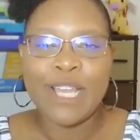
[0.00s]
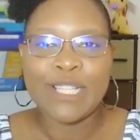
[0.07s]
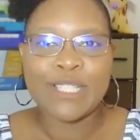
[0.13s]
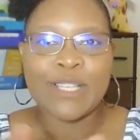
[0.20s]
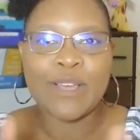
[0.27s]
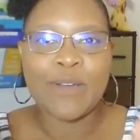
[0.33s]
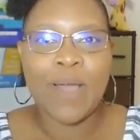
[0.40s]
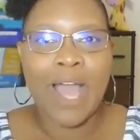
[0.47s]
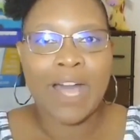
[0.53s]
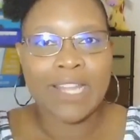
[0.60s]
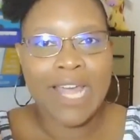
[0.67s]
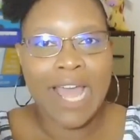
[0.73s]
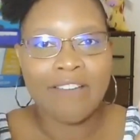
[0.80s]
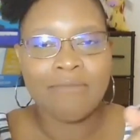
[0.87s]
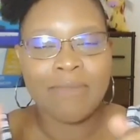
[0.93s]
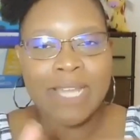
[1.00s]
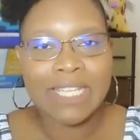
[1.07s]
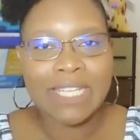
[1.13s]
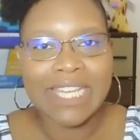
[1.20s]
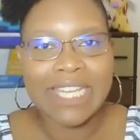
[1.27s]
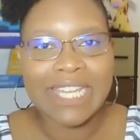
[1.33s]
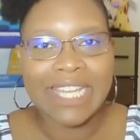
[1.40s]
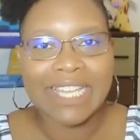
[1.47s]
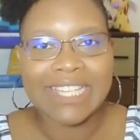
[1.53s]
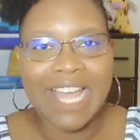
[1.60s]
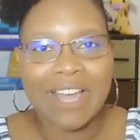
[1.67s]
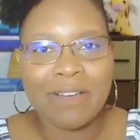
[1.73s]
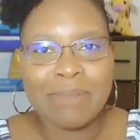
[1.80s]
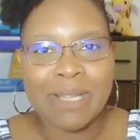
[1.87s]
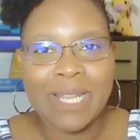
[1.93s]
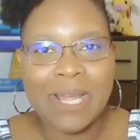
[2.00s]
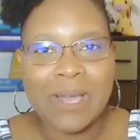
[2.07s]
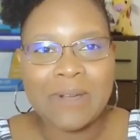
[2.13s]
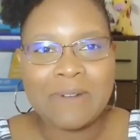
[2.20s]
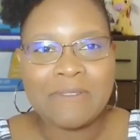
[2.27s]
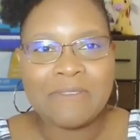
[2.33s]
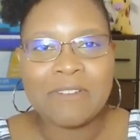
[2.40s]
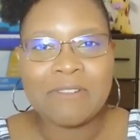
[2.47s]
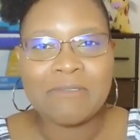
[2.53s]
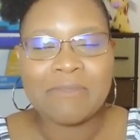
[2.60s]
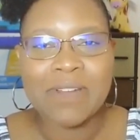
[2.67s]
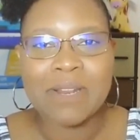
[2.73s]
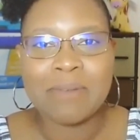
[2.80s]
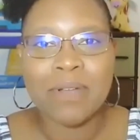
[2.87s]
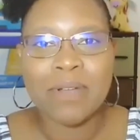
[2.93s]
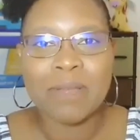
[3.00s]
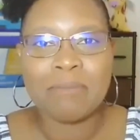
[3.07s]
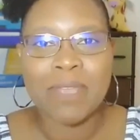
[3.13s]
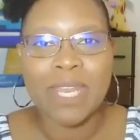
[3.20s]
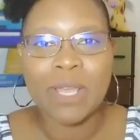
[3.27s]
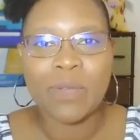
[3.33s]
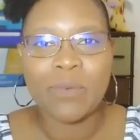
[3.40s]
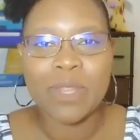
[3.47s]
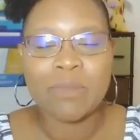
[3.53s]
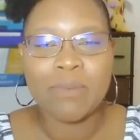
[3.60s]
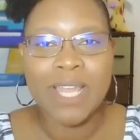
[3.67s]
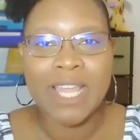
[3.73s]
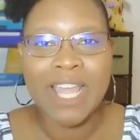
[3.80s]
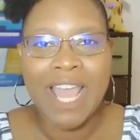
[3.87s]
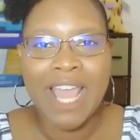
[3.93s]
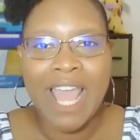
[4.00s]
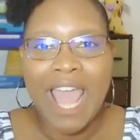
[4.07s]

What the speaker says: And so I'll have my link down below. Feel free to book a meeting with me.